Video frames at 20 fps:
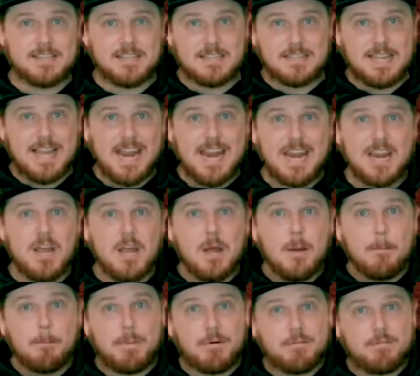delay
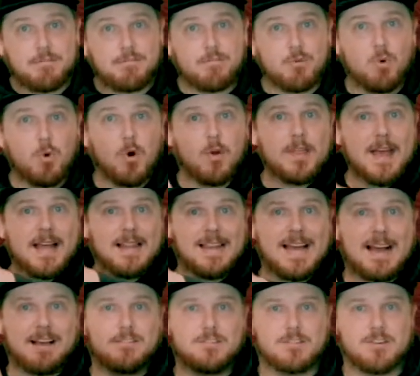before that
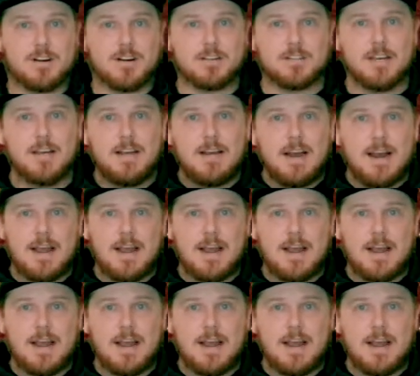laugh starts.